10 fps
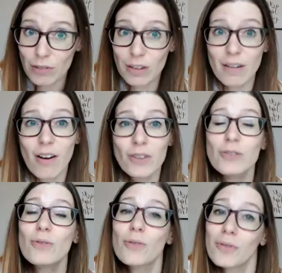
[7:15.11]
You can
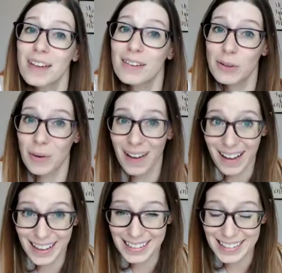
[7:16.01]
also create new
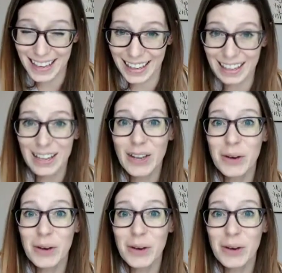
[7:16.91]
content